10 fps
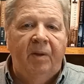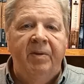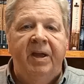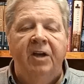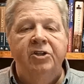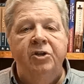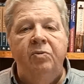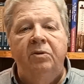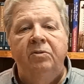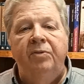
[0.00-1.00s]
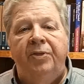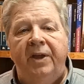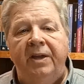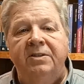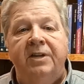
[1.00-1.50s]
because you will do
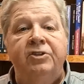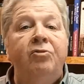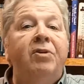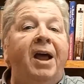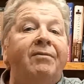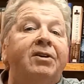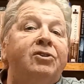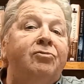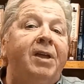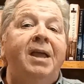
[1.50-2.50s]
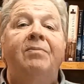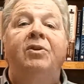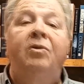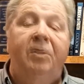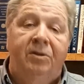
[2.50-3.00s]
things that you never dreamed
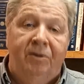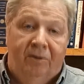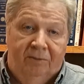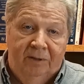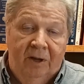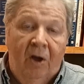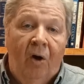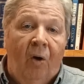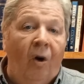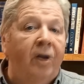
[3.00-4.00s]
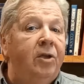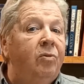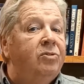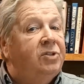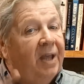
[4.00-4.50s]
you would do, or you
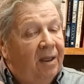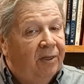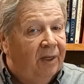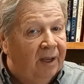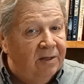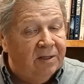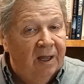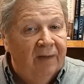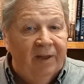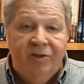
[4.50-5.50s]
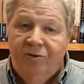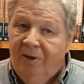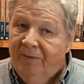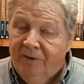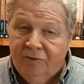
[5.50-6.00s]
will say things that you
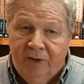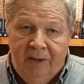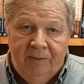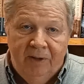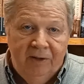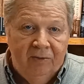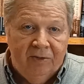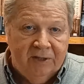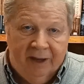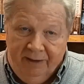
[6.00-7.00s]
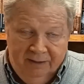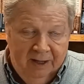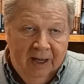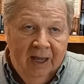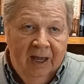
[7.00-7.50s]
never dreamed you would say.
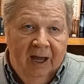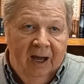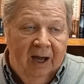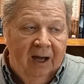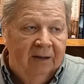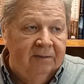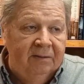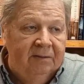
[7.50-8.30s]
Uh,